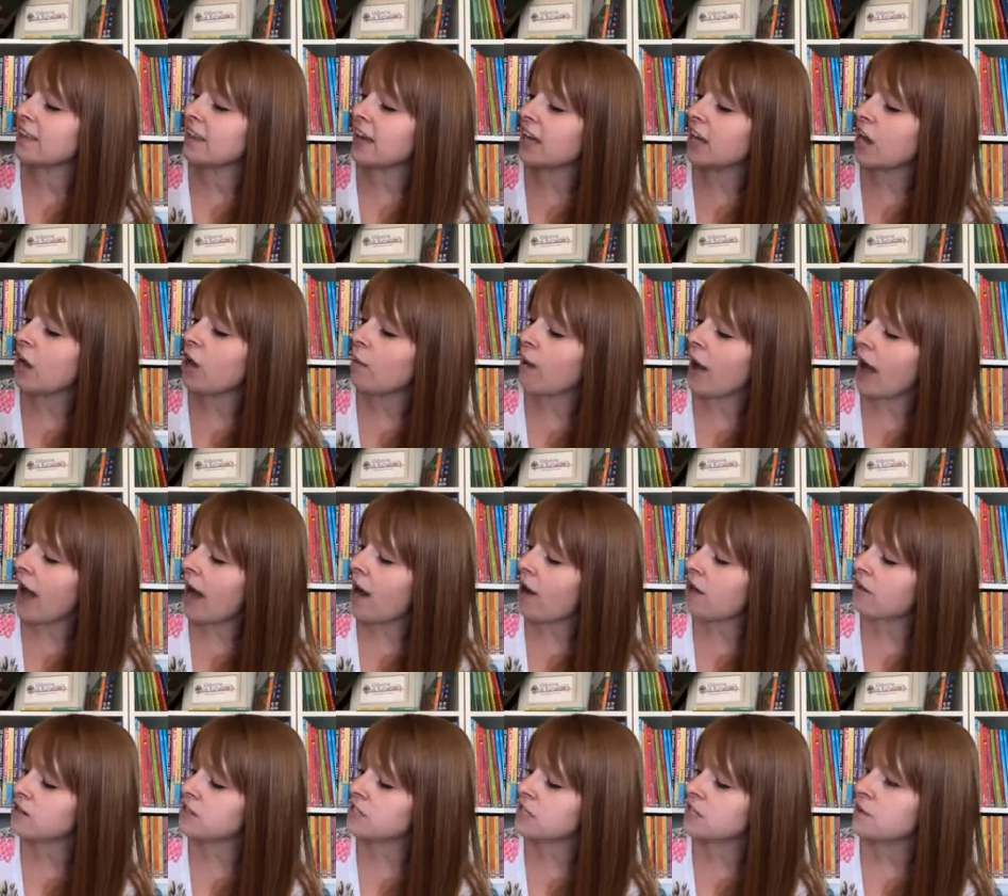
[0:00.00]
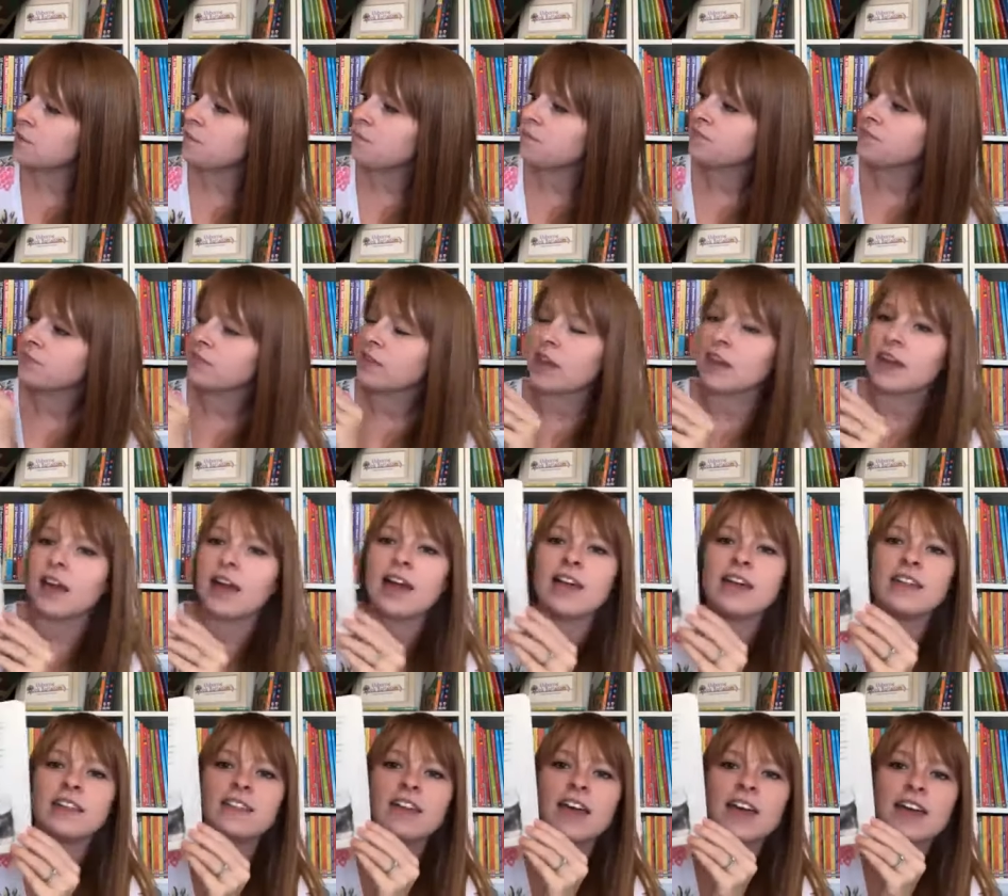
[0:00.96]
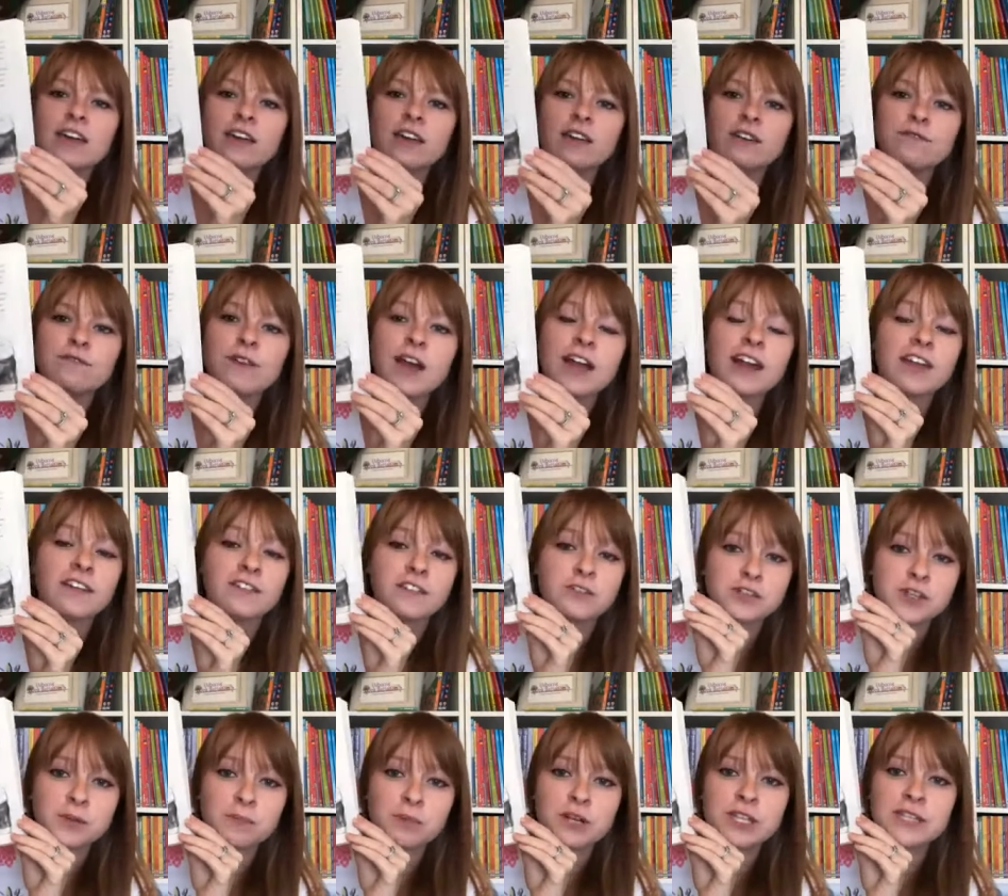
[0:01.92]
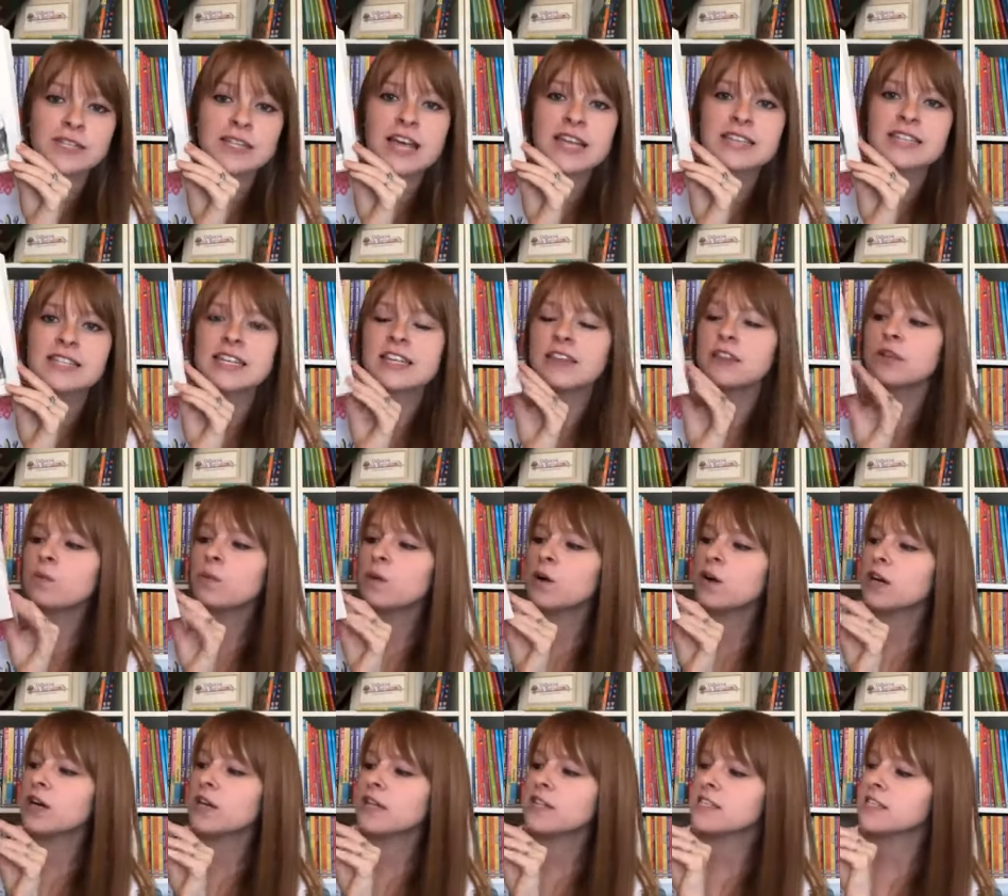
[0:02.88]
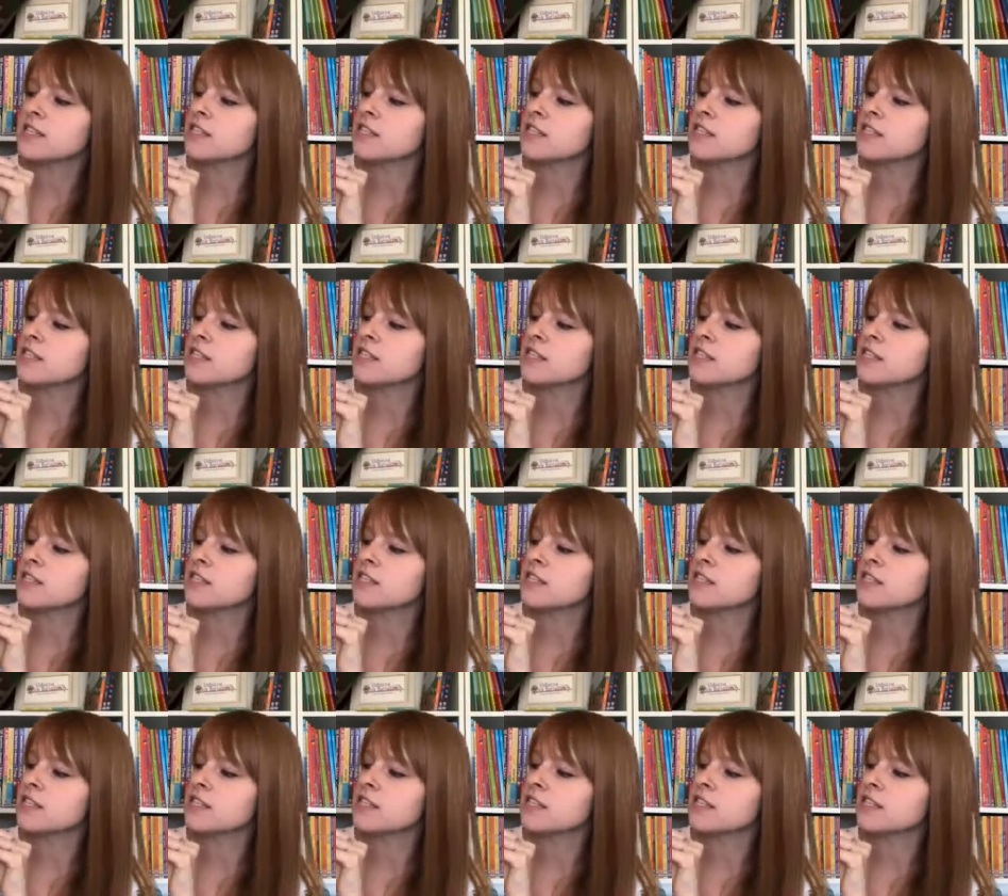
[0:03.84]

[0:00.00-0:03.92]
they go out and they find out there's a princess in the woods.